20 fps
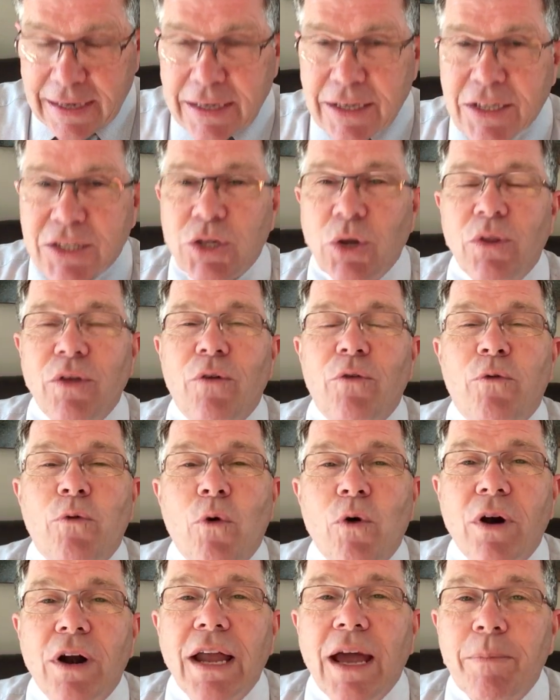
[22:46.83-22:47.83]
So the
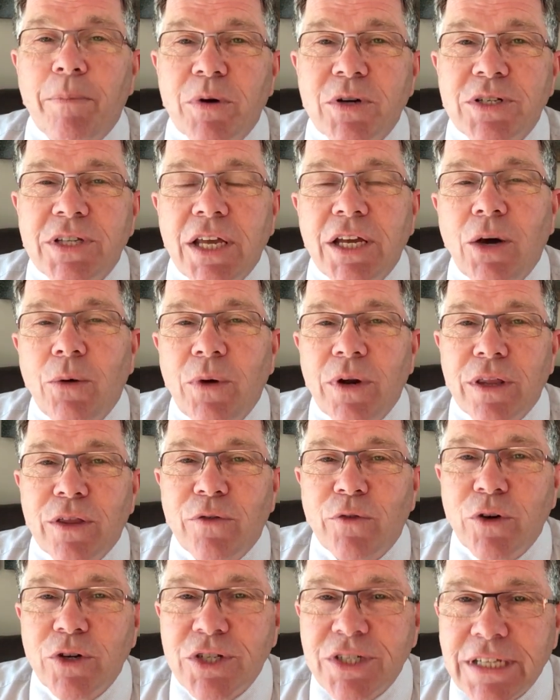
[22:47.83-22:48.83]
four lepers, they go into the
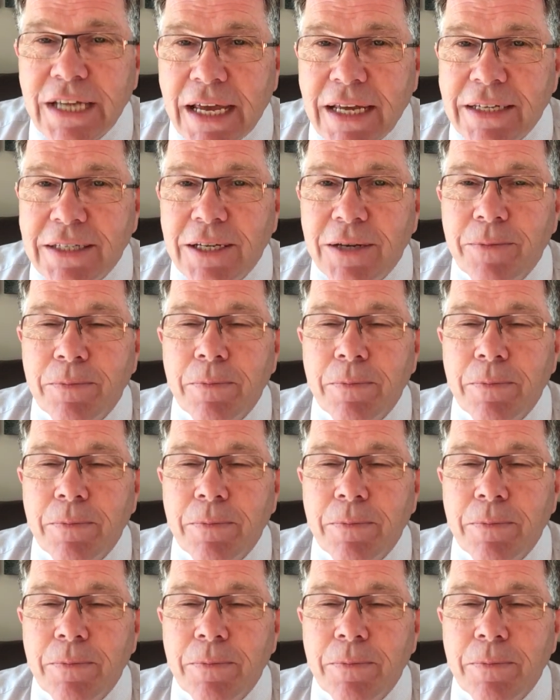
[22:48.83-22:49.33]
first tent,